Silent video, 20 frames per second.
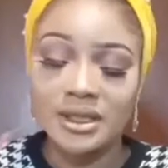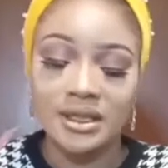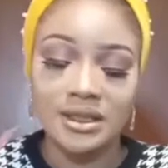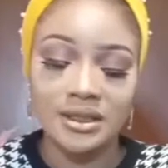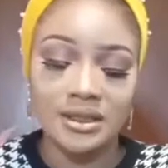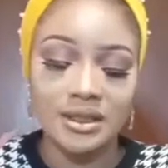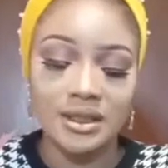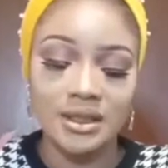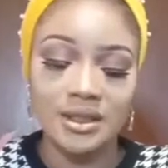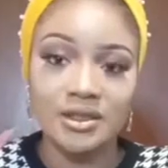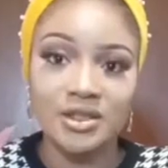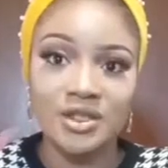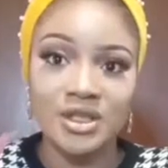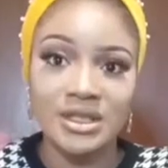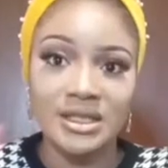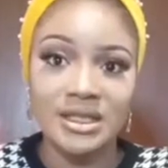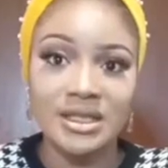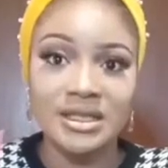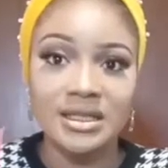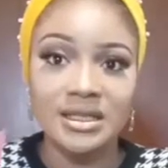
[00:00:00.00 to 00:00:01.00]
I think just
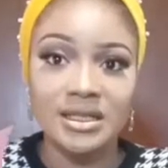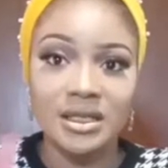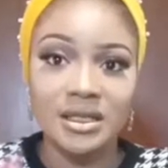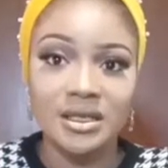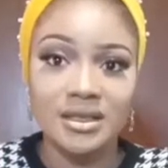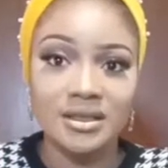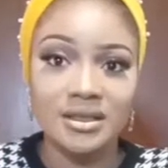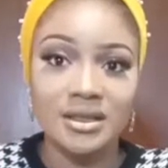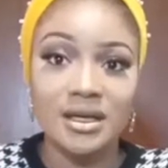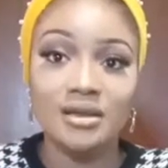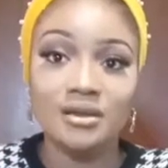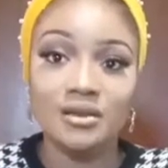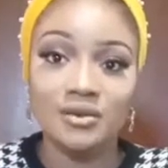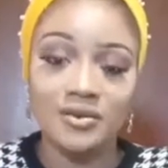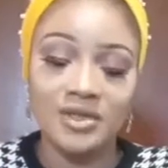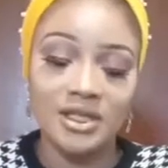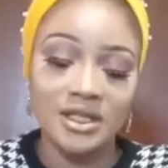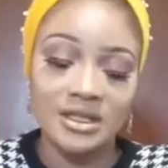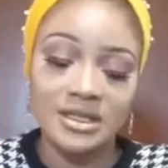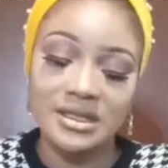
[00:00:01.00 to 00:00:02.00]
that 6 out of
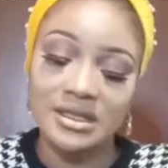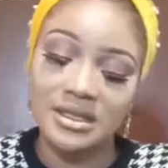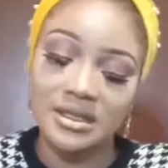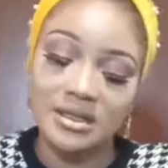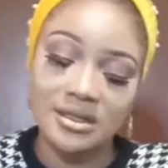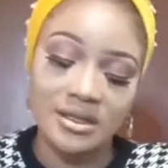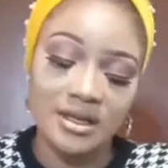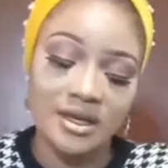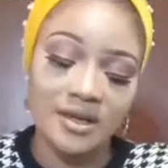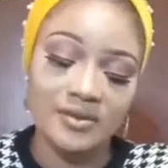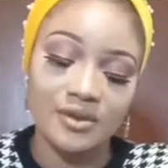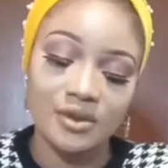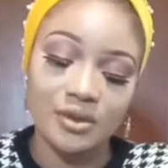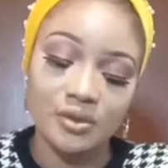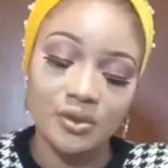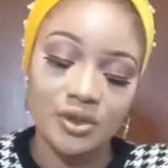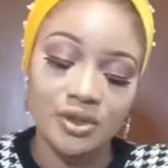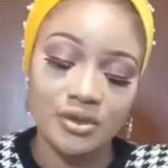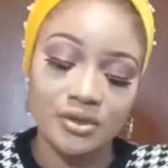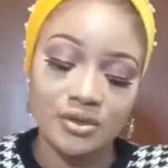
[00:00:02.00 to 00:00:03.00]
36. I have a long
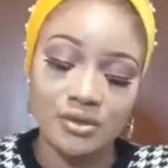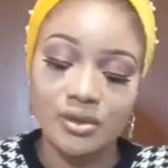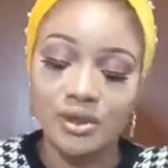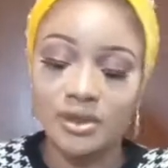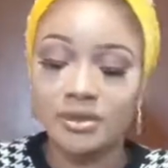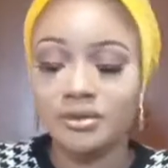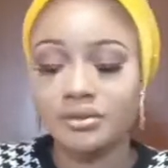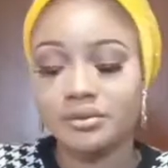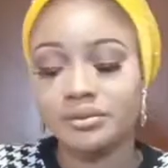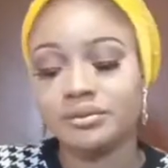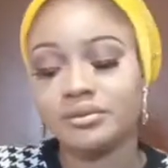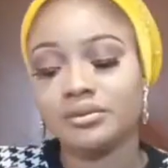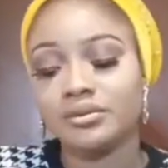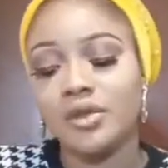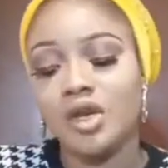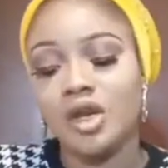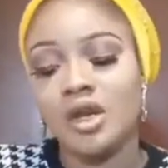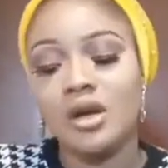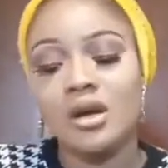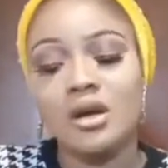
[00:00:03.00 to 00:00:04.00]
way to go, I know.
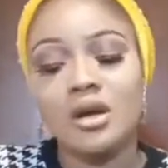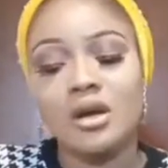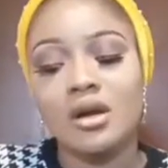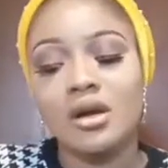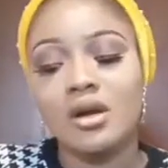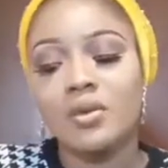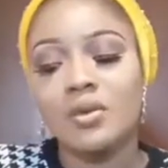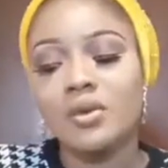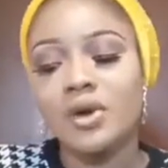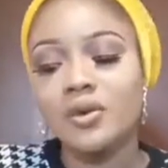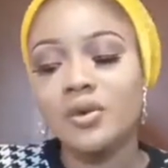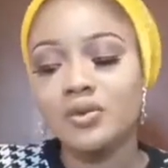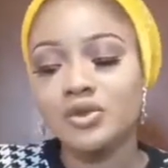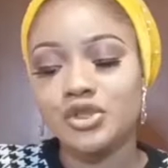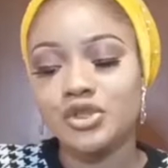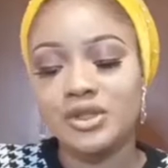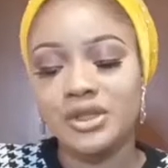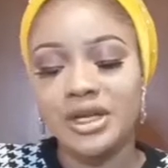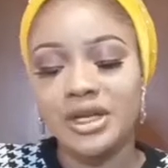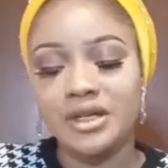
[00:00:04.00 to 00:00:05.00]
Where would
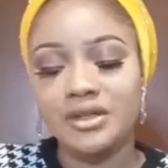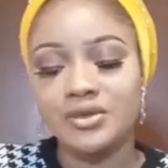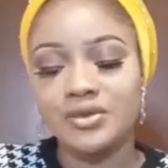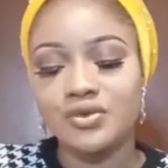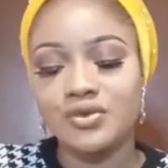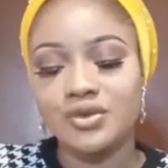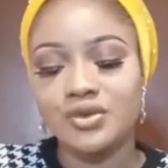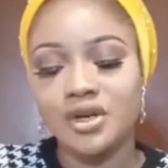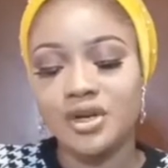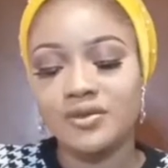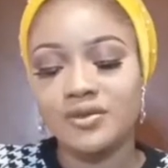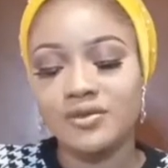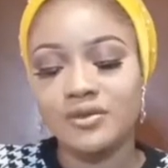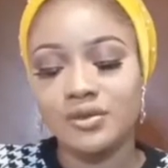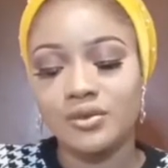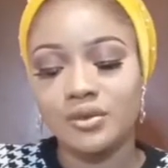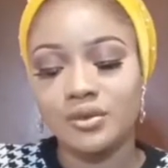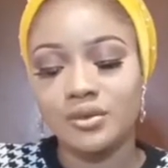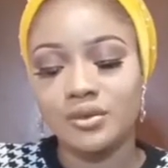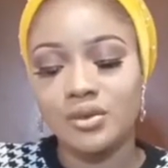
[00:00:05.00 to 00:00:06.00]
you like to
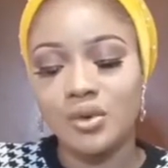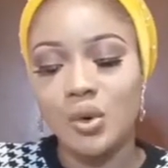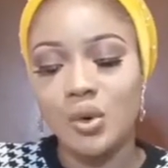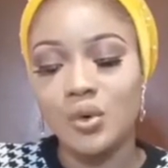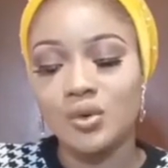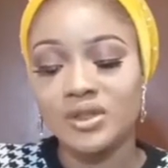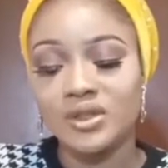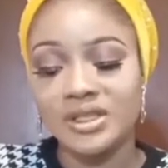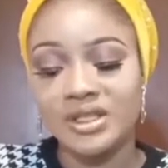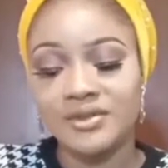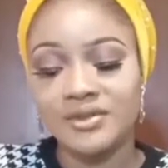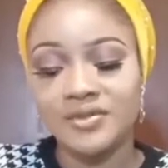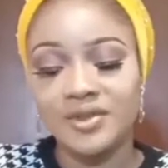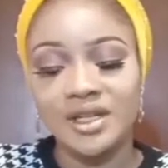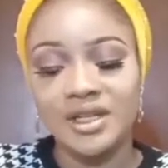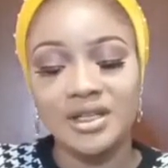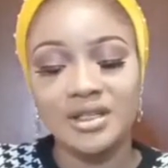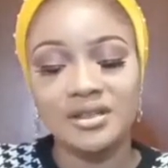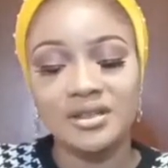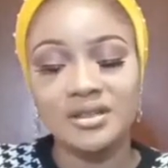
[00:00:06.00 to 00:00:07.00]
travel or live
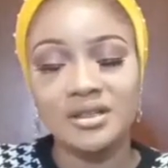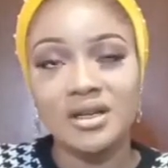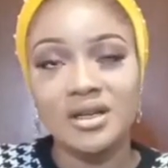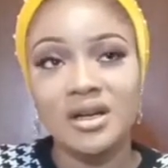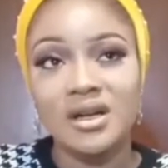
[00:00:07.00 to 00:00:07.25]
in?